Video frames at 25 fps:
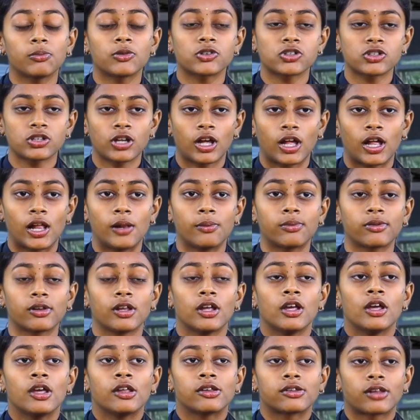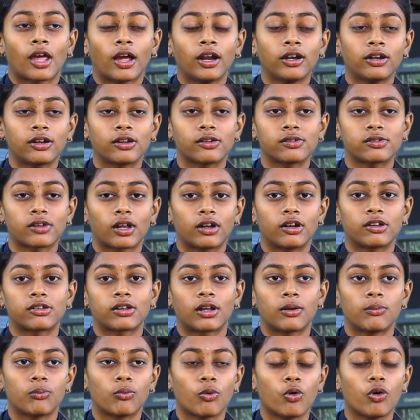mission helps scientists
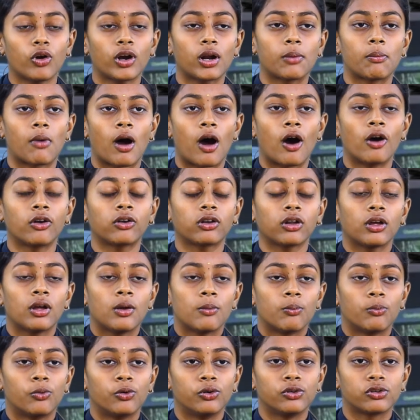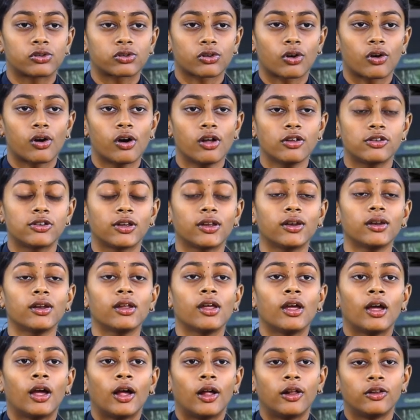understand more about moon's origin,
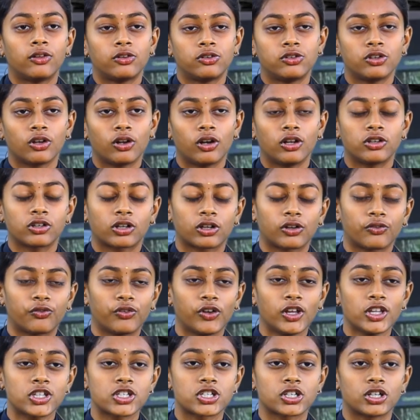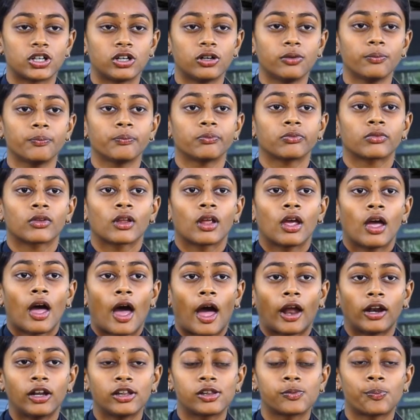its geological feature
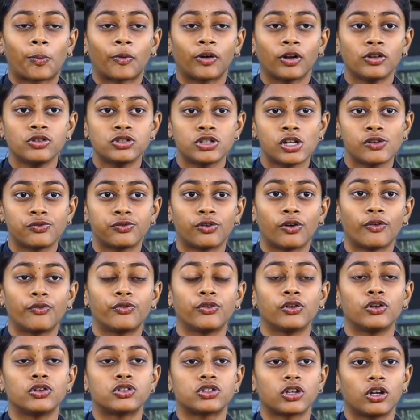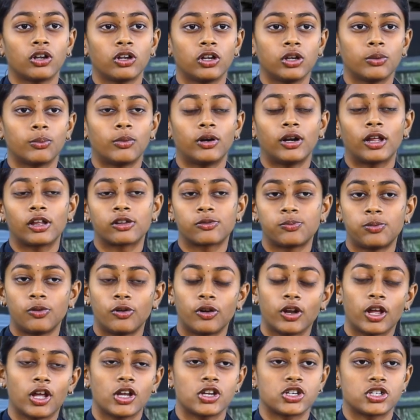and its potential for future human
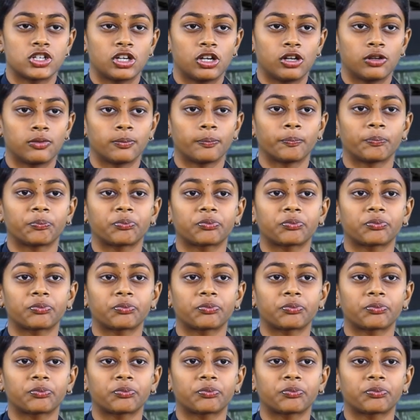exploration.